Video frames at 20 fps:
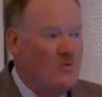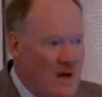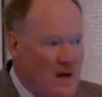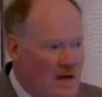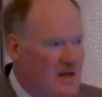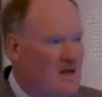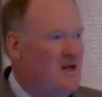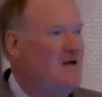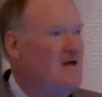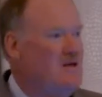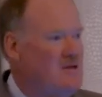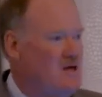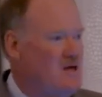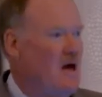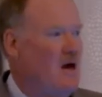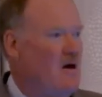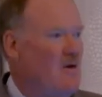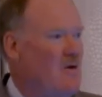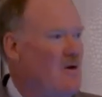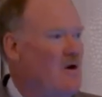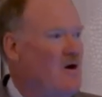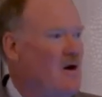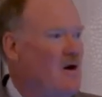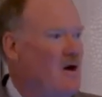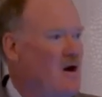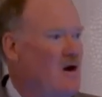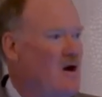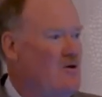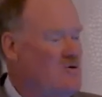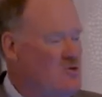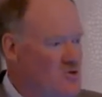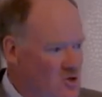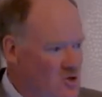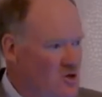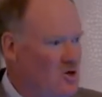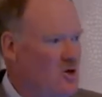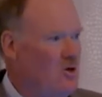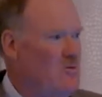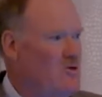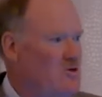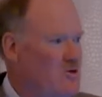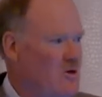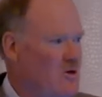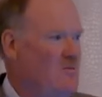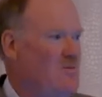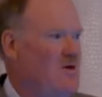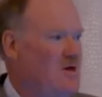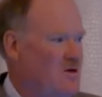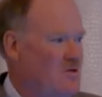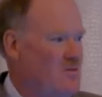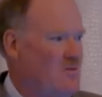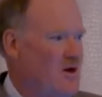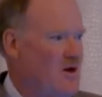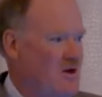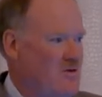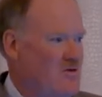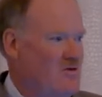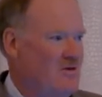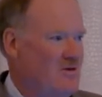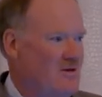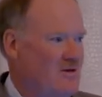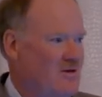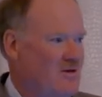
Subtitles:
regulates how our genome is going to be expressed.